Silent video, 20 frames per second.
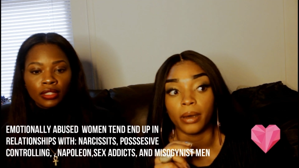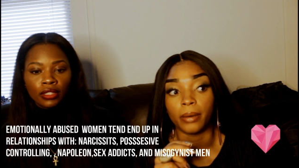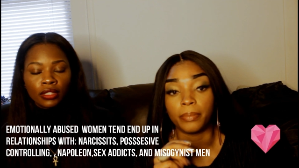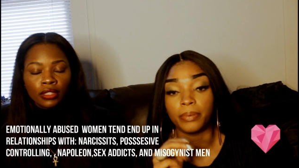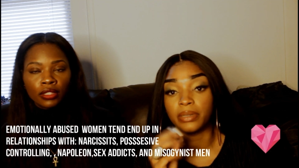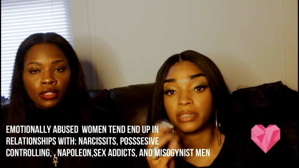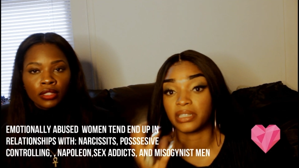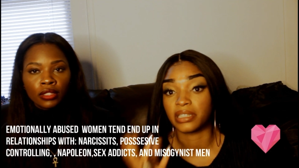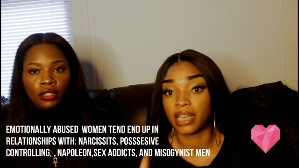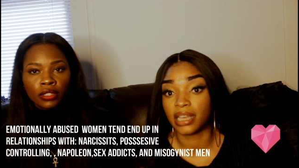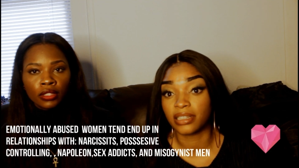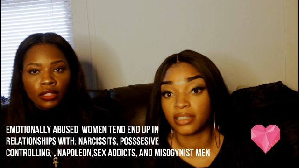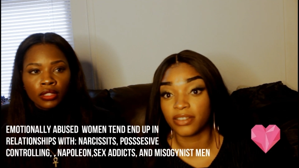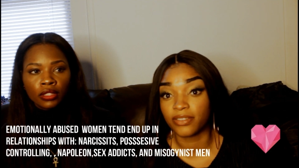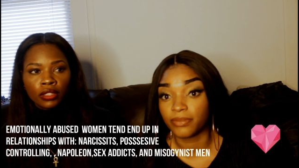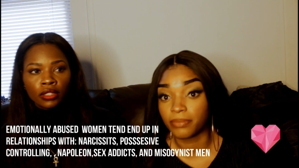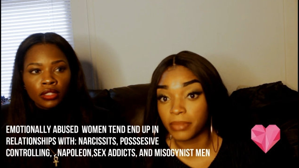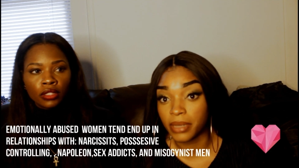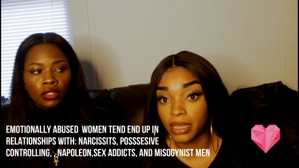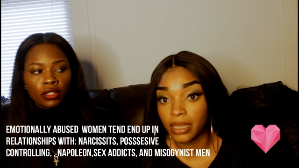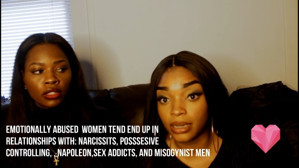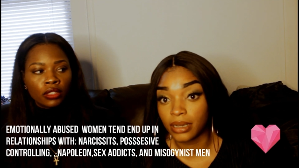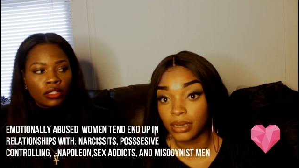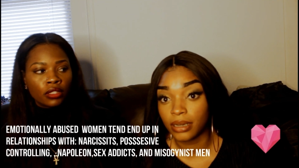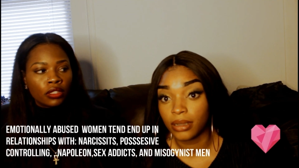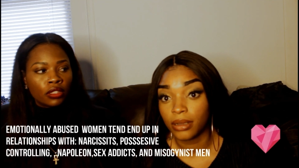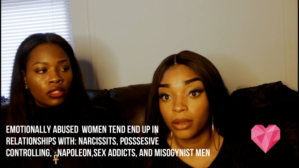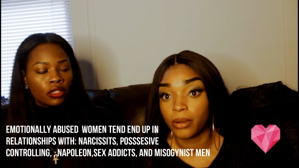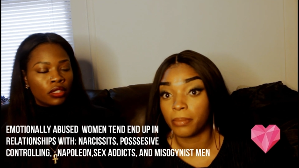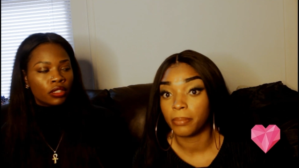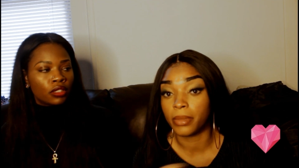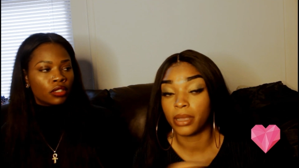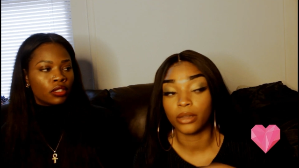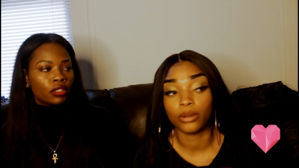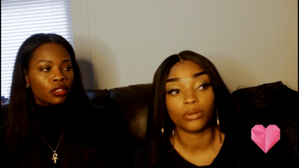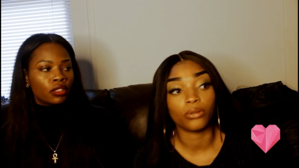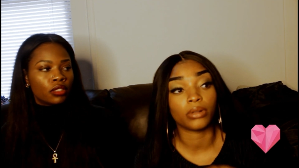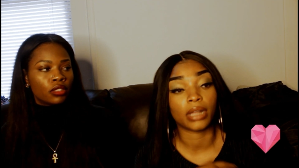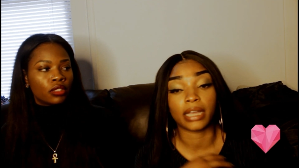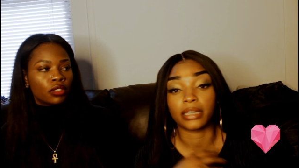Speaker 1: uh, possessive men, men
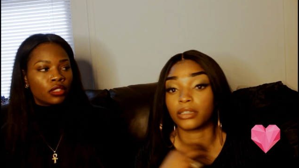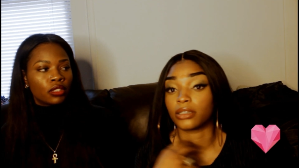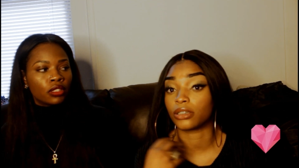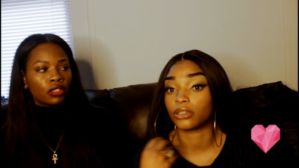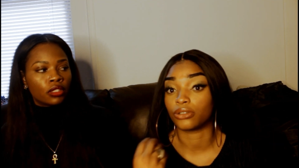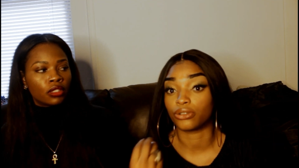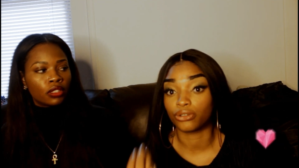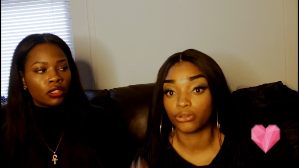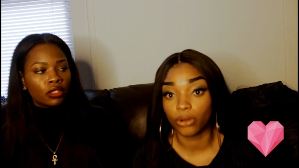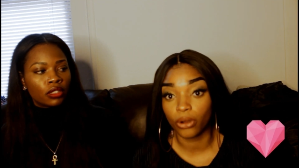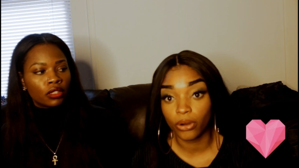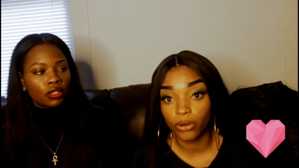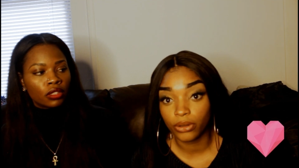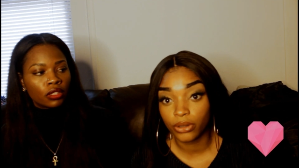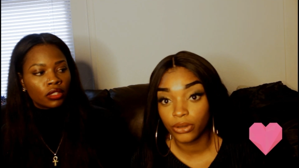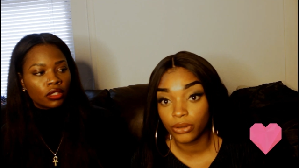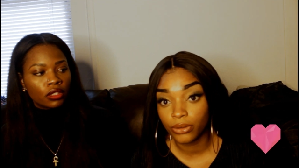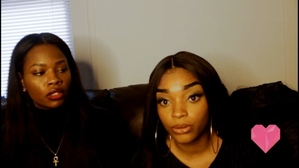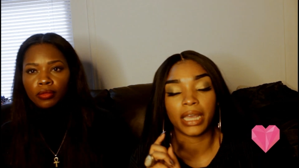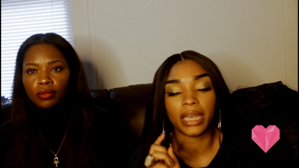who like to control you.